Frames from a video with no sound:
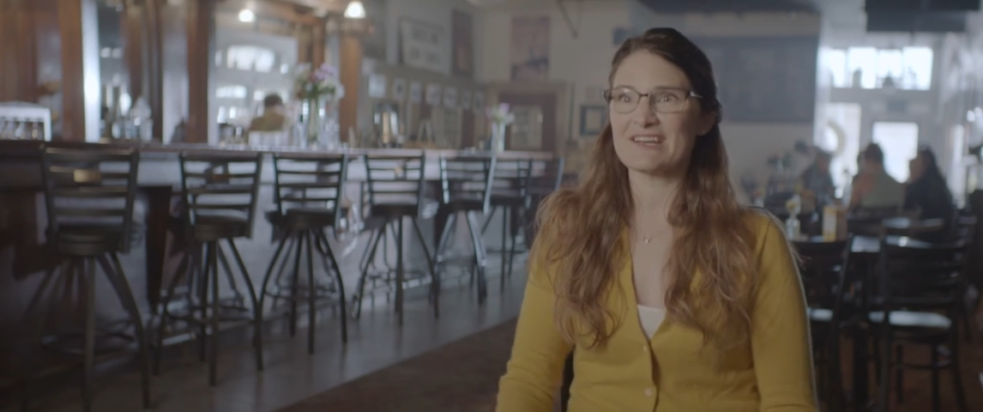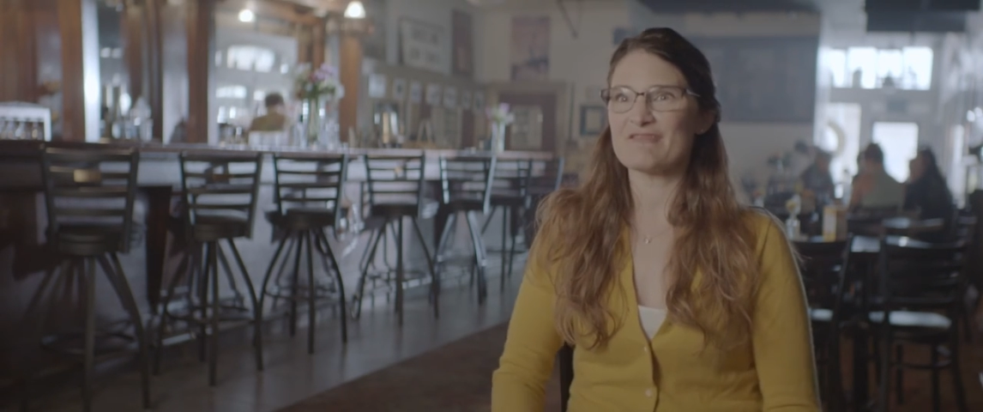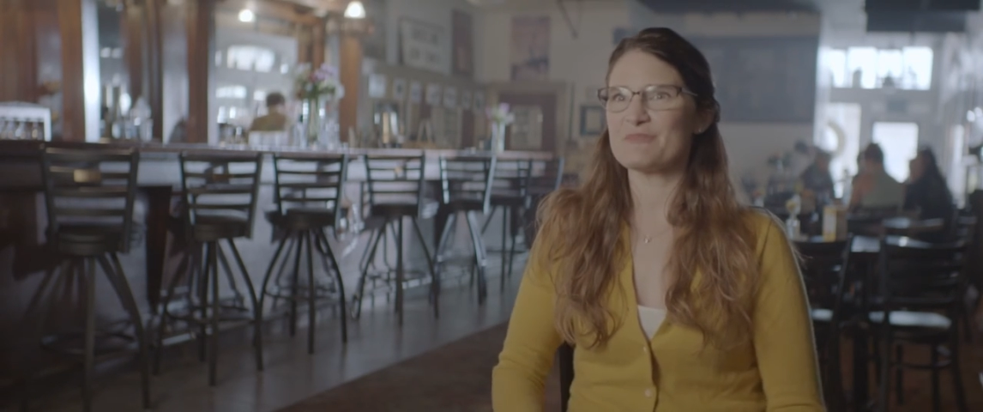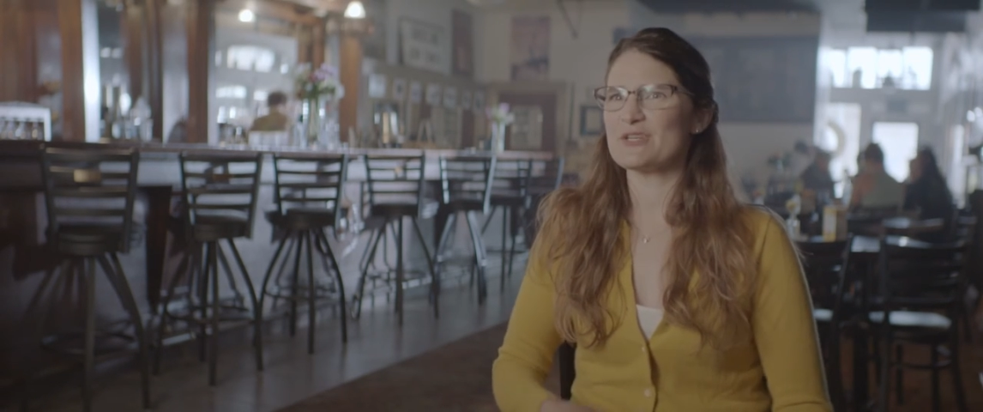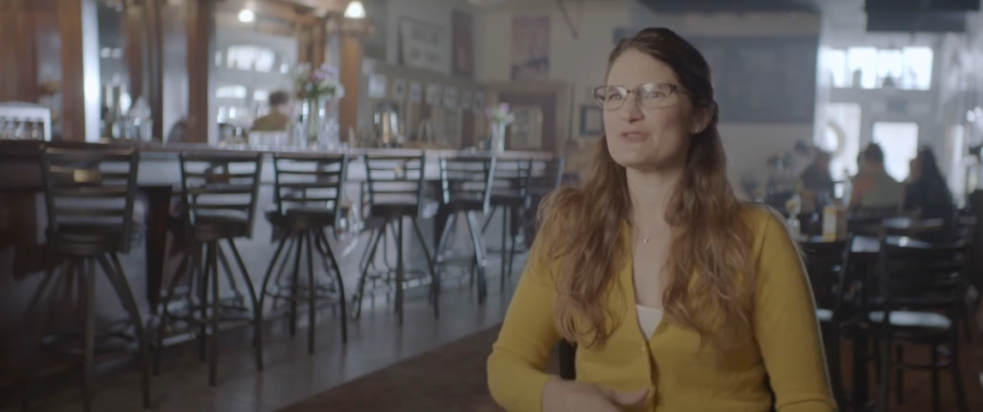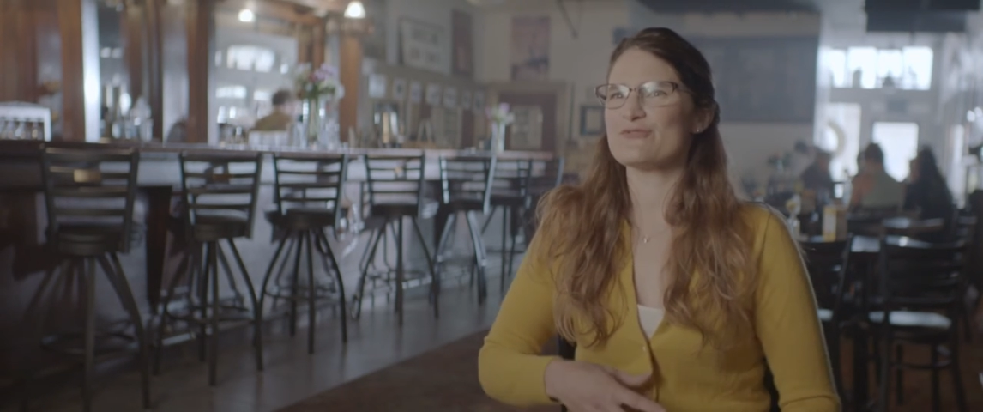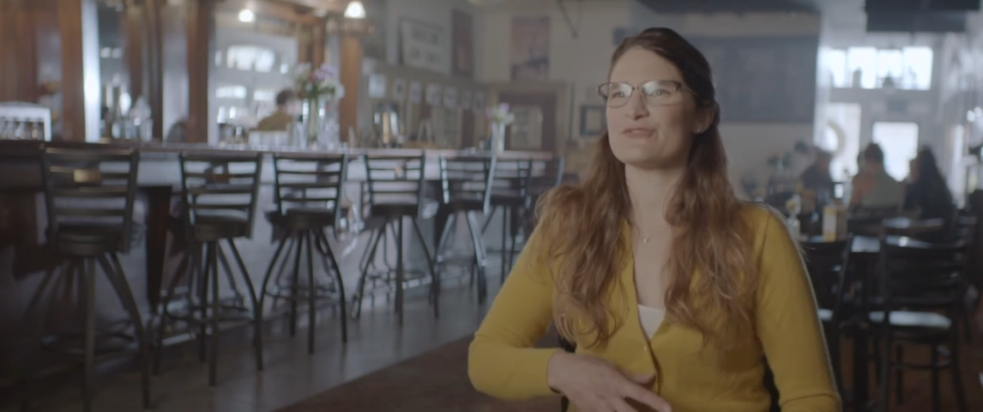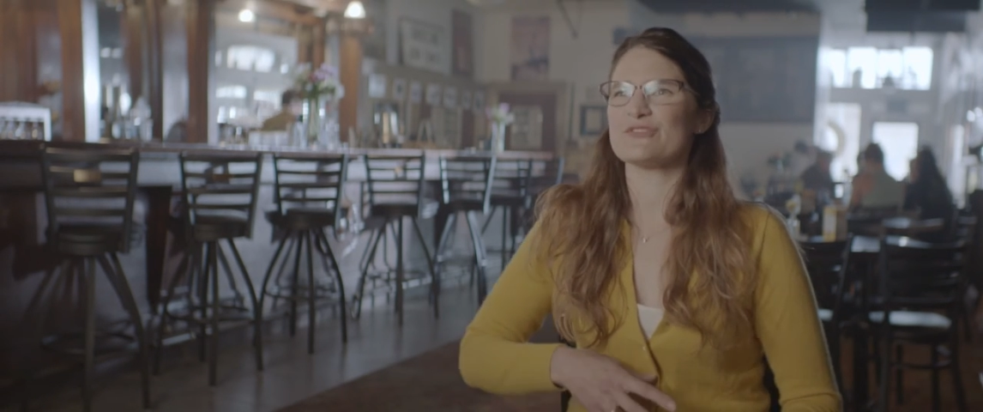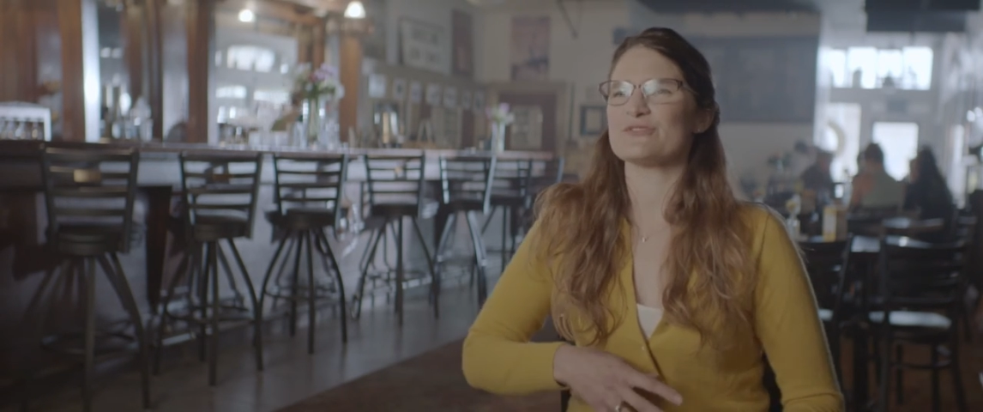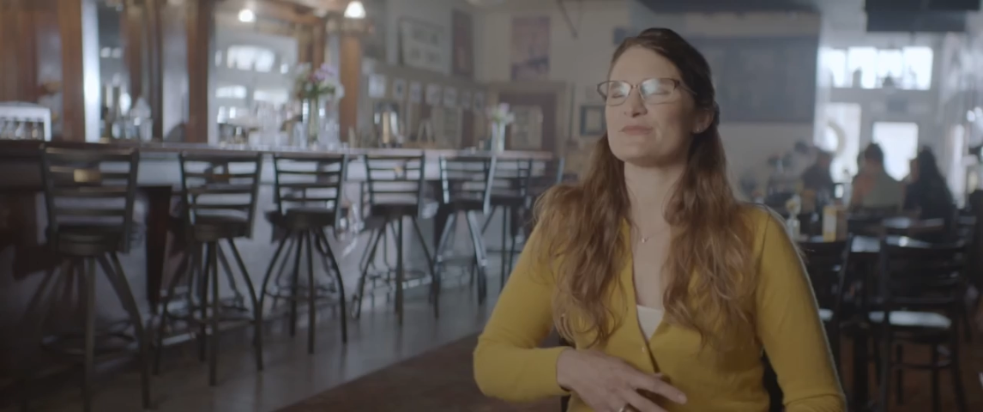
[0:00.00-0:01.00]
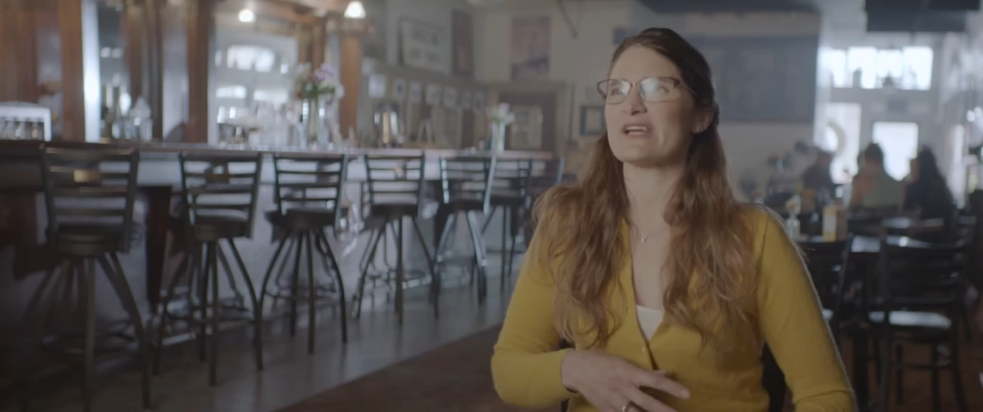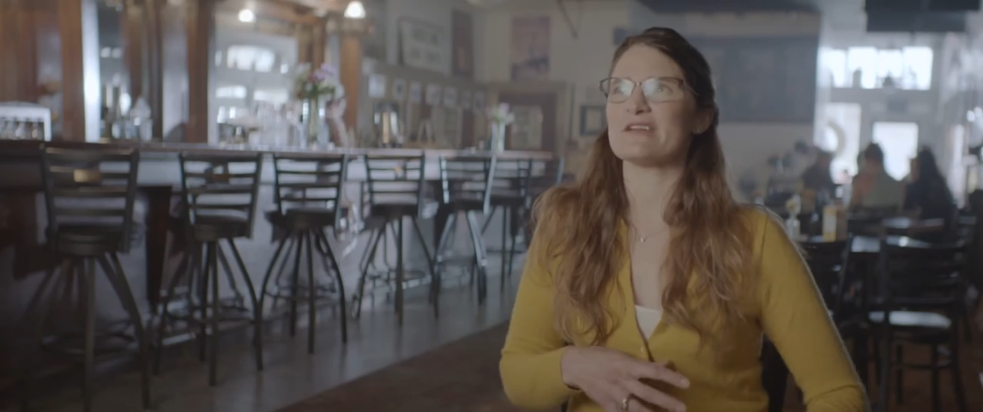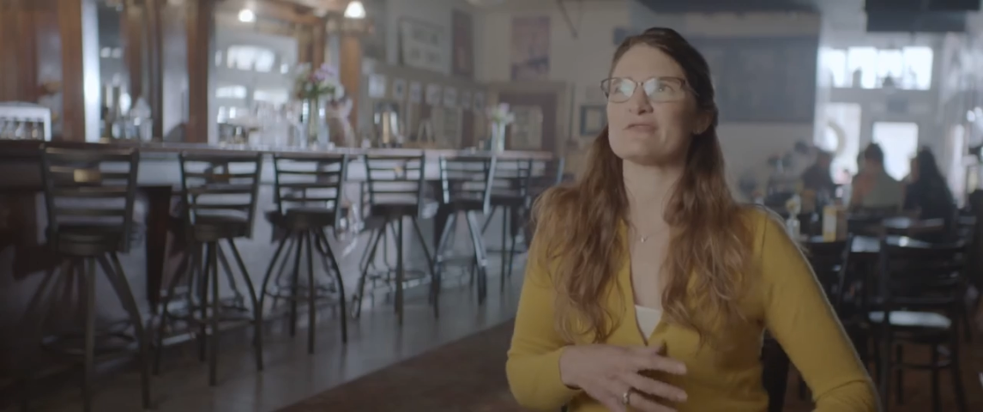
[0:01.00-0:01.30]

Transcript: of Butte, the kind